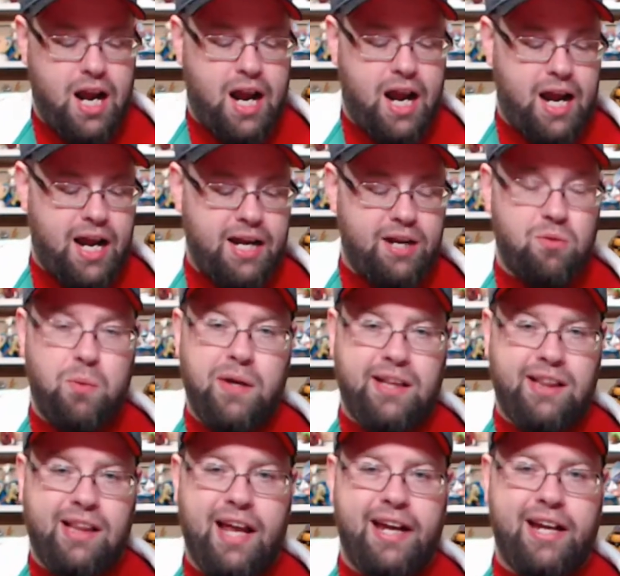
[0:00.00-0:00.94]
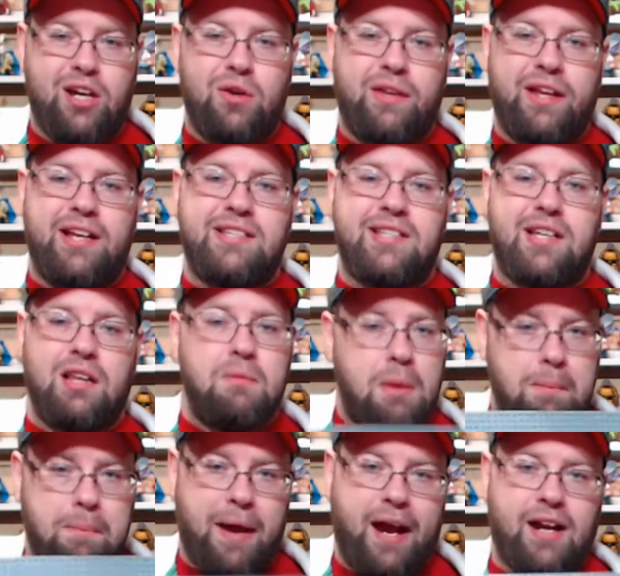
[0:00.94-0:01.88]
And with Lego, they sell them
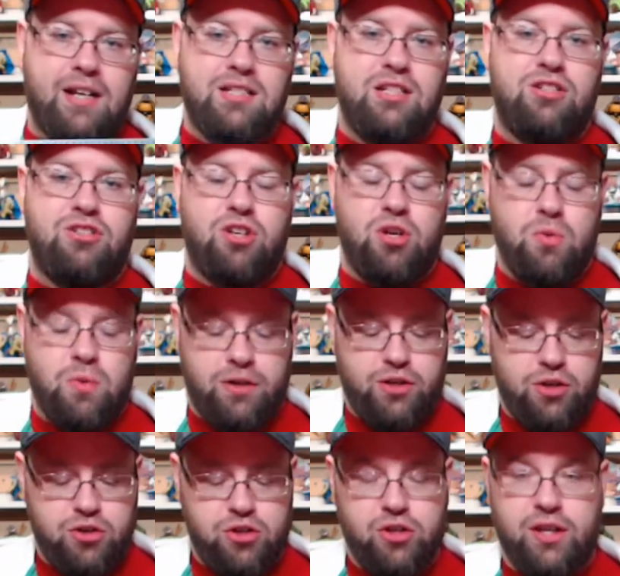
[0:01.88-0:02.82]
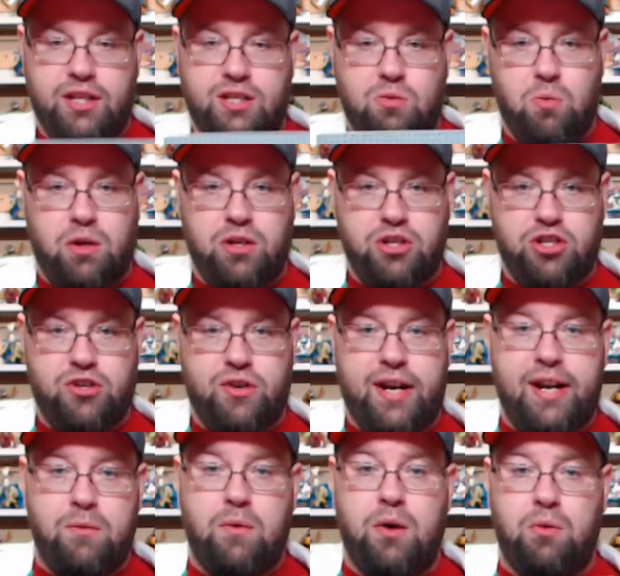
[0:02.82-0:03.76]
in packs of two, and usually it's one
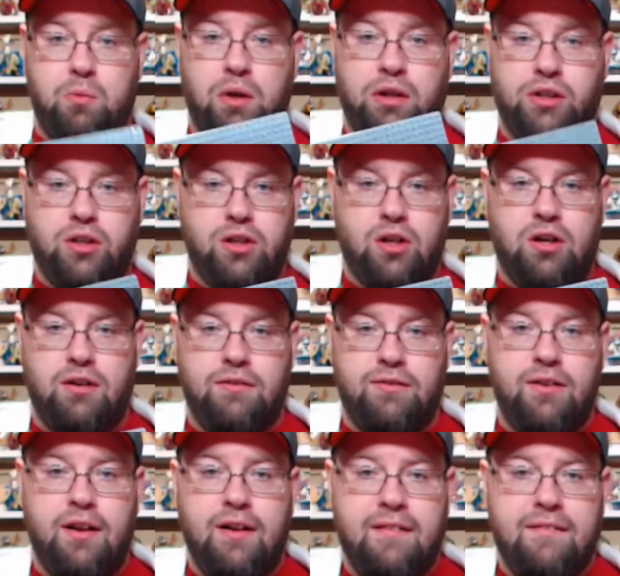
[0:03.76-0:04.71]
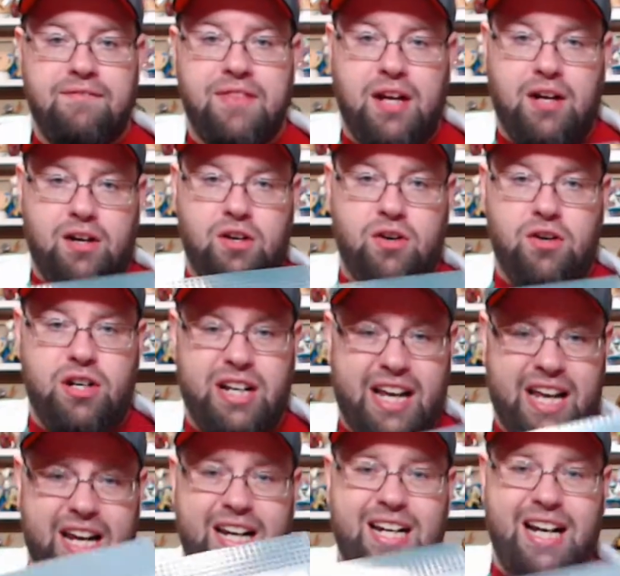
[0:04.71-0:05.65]
straight with one curve. Now, in order to
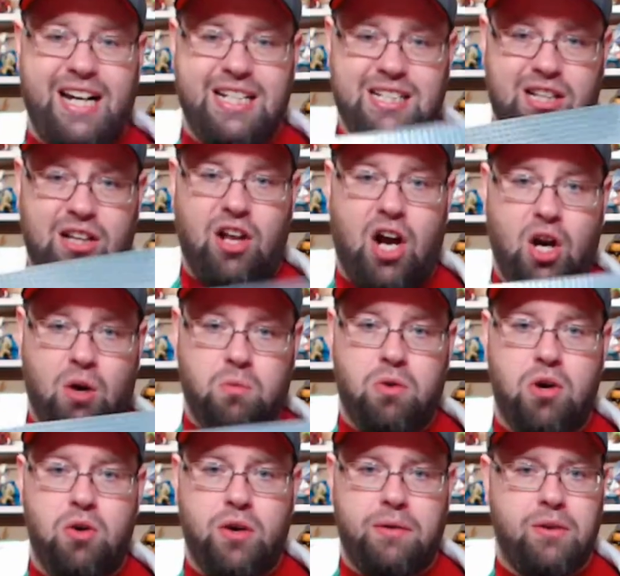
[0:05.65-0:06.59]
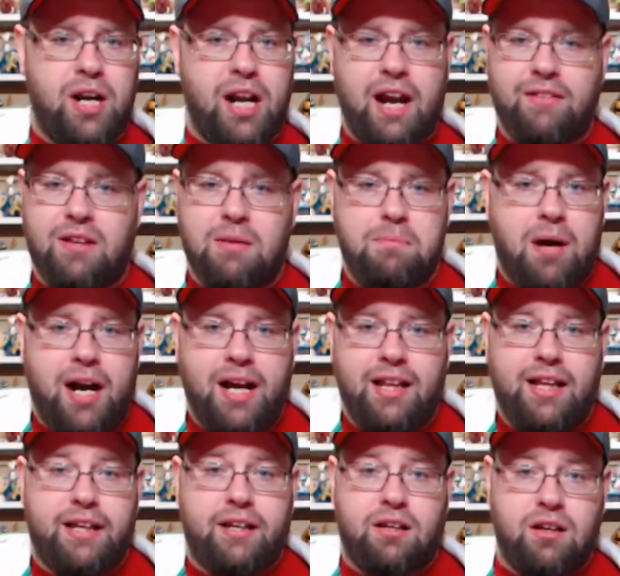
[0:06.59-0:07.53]
get a nice long road, I'm going to have to buy
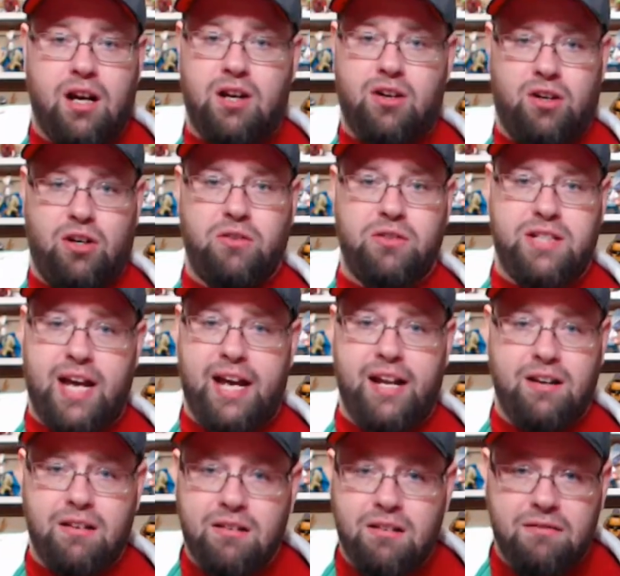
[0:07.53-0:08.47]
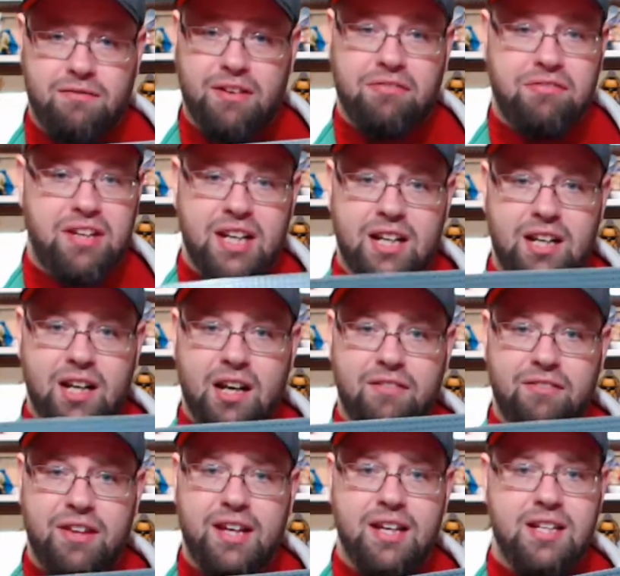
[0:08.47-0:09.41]
10, 15
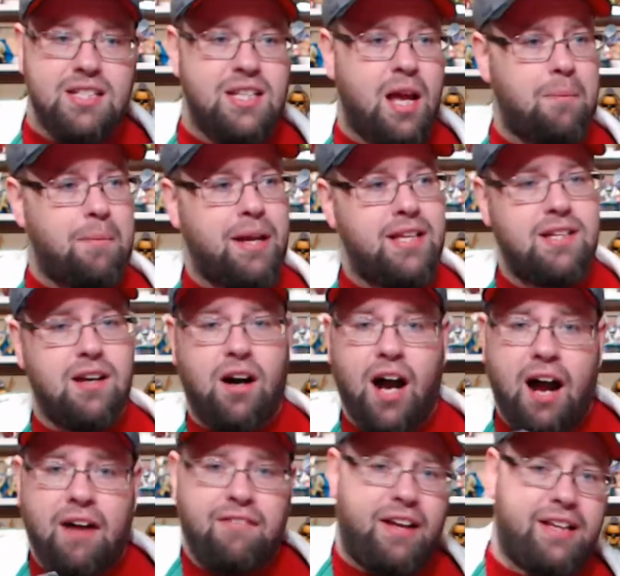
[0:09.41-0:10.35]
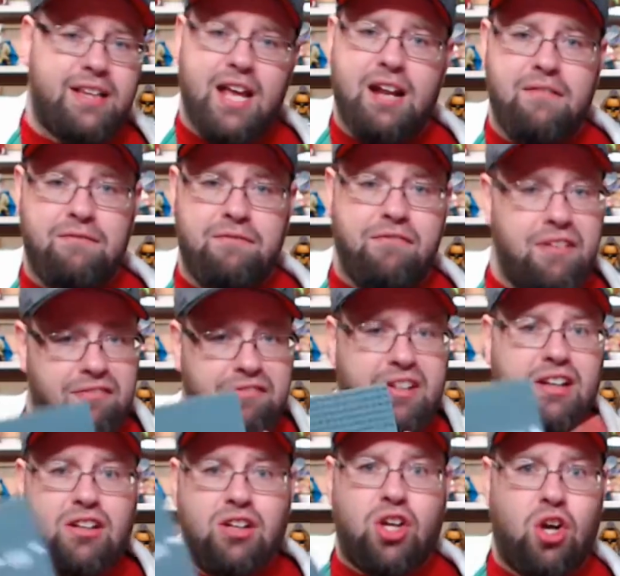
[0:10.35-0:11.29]
of these. That means I'll have 10 and
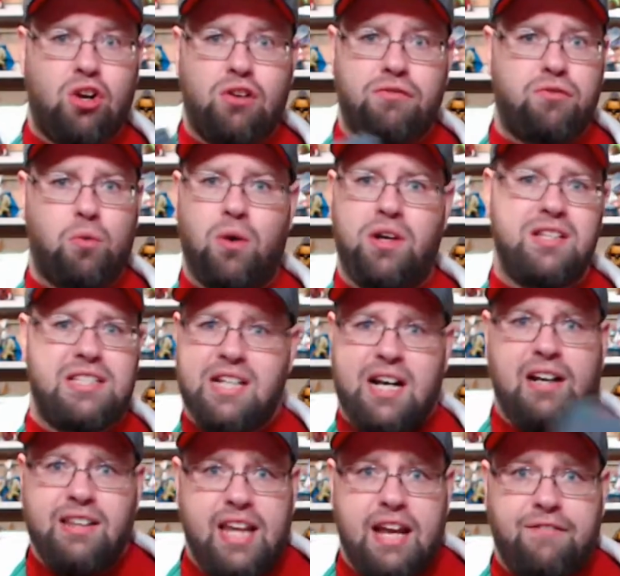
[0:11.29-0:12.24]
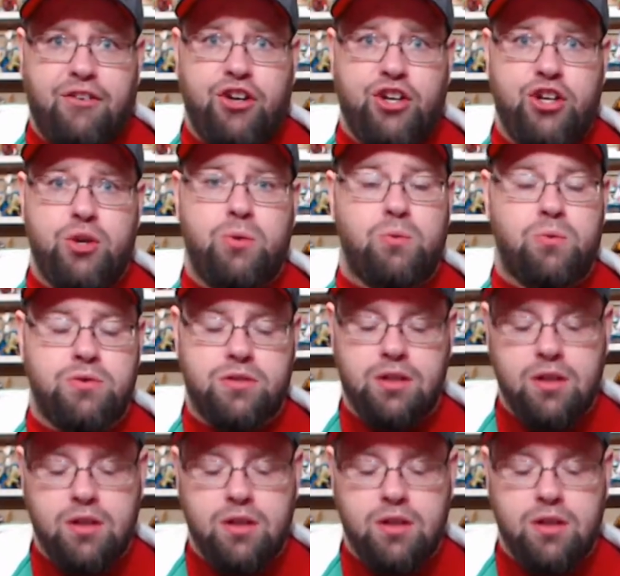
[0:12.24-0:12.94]
15 curved ones that I'll never use.